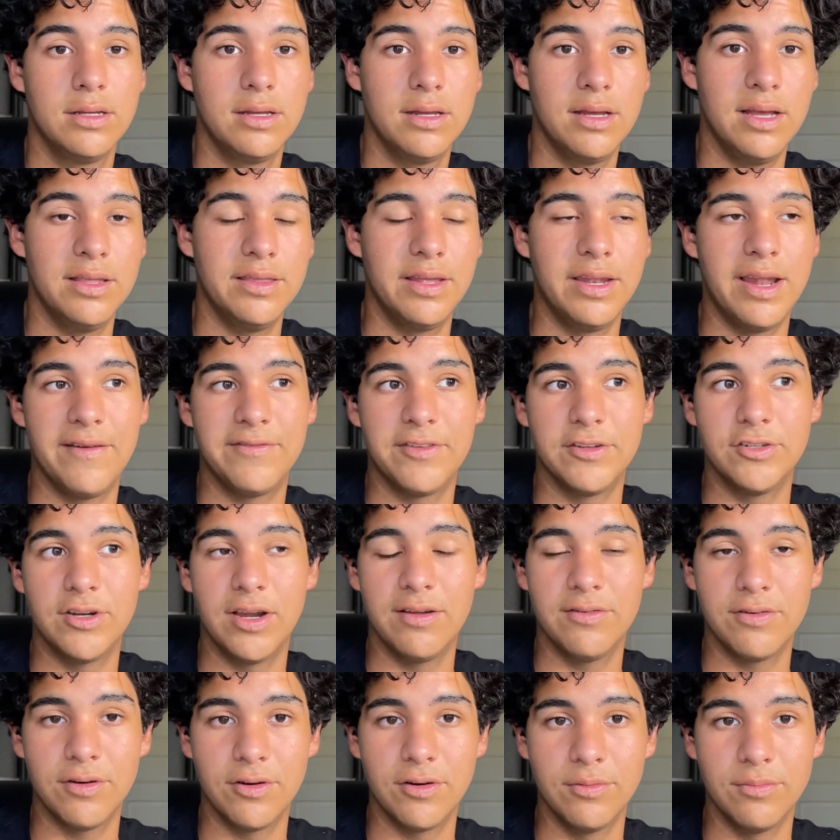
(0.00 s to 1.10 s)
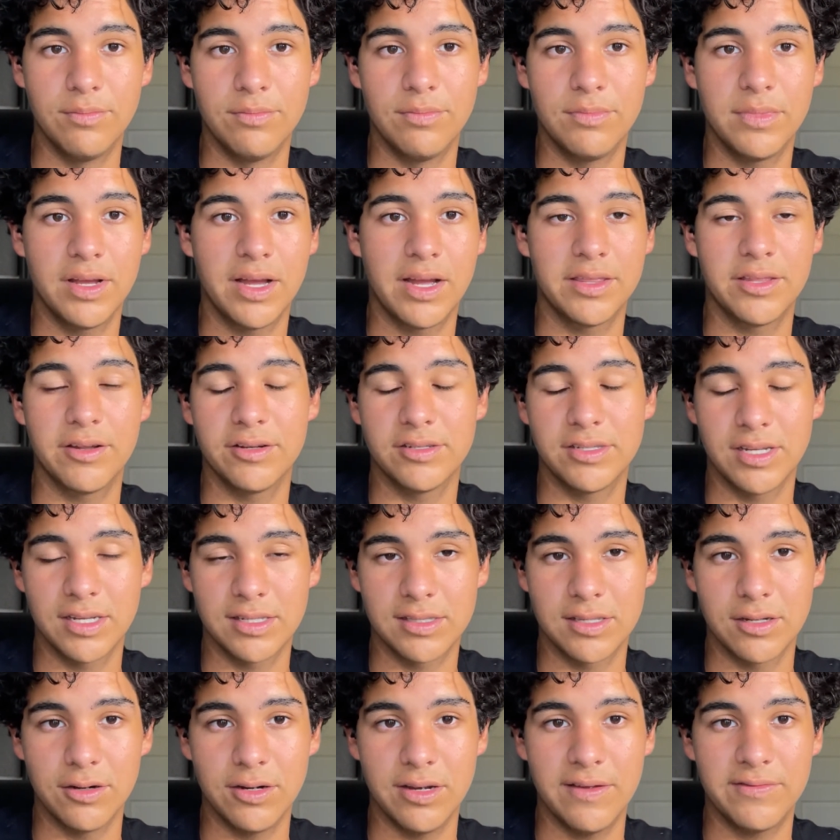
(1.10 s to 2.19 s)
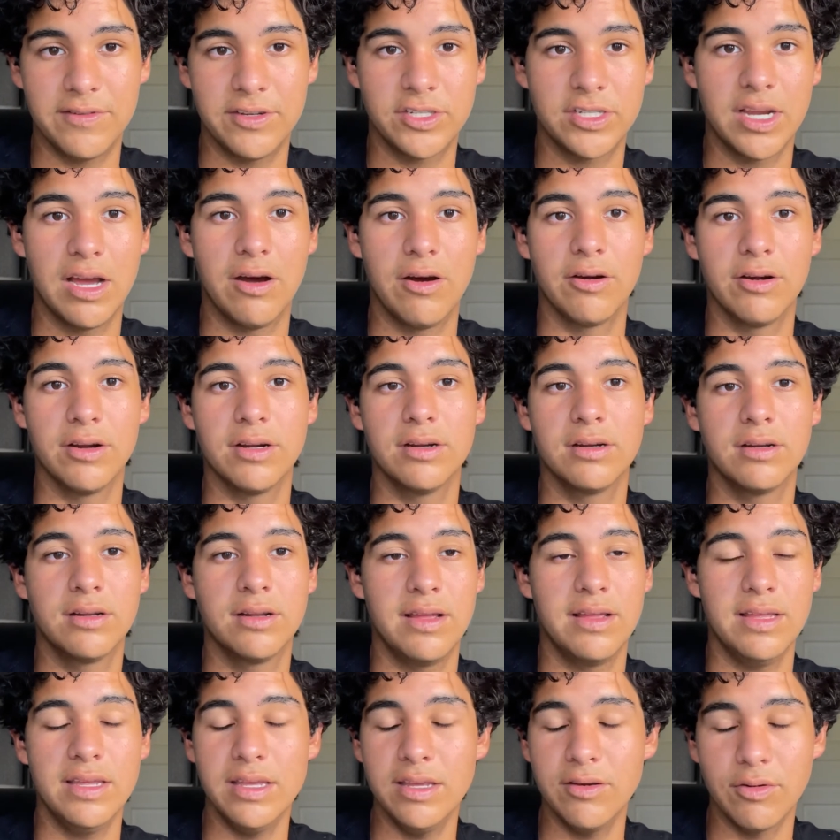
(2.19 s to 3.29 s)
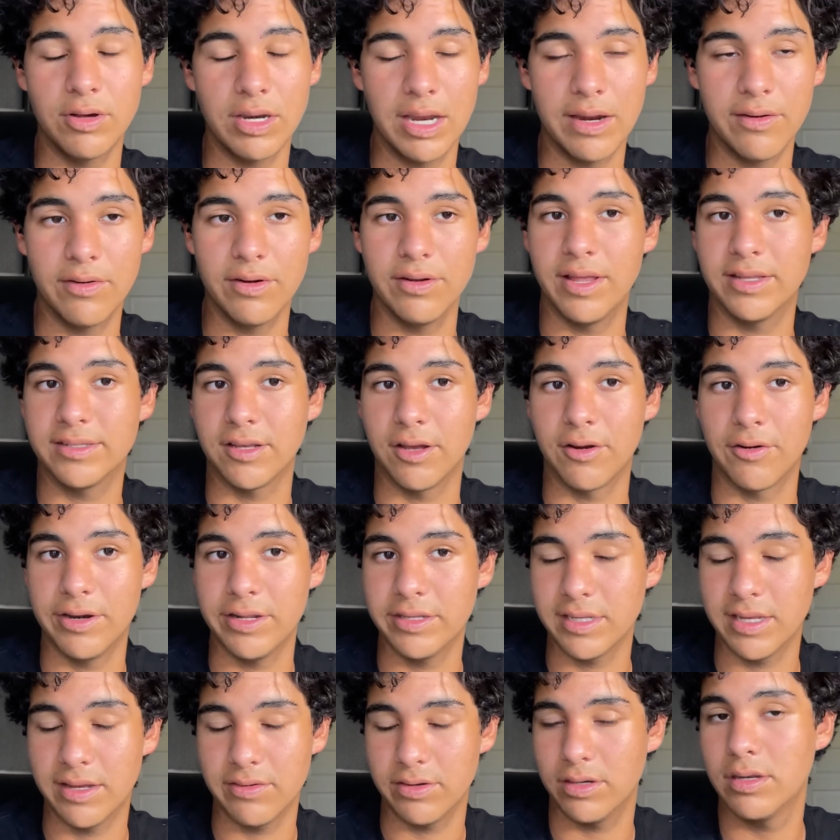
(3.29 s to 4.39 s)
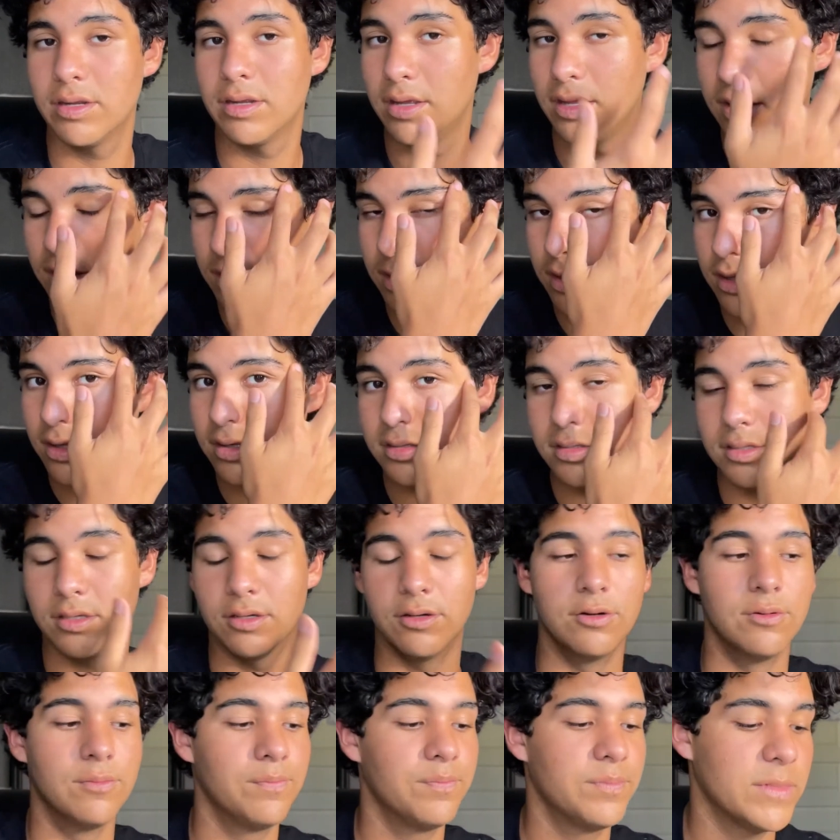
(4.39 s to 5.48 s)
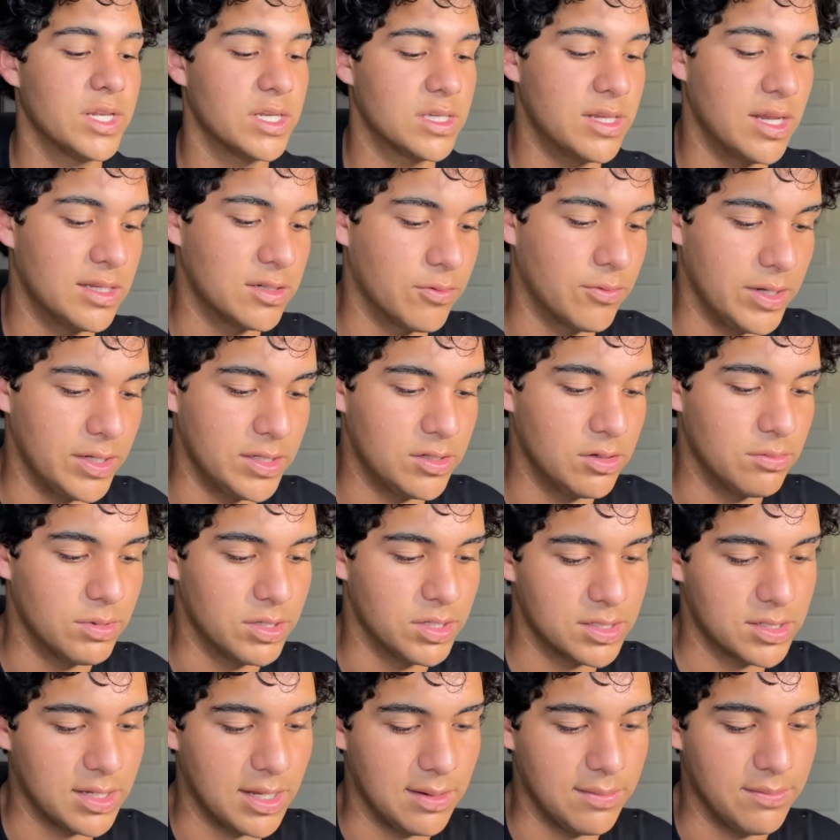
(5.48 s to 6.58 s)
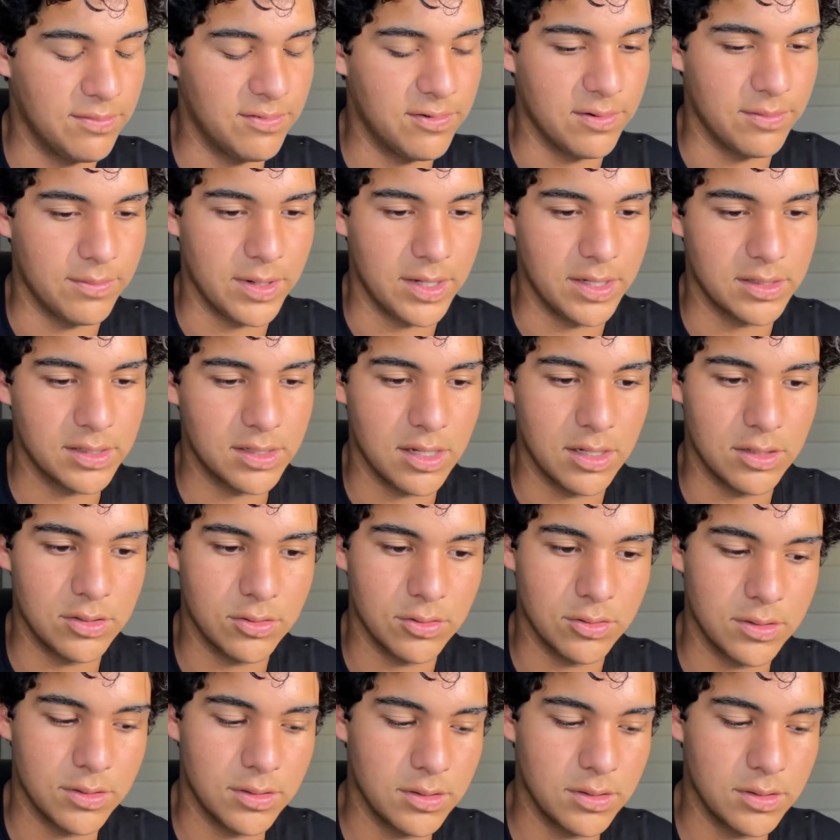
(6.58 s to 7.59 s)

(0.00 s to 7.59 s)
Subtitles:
And then I have to drive home. I got there at 6:30. I have to shower, eat, whatever. That's already set. So this takes away too much time from my schedule.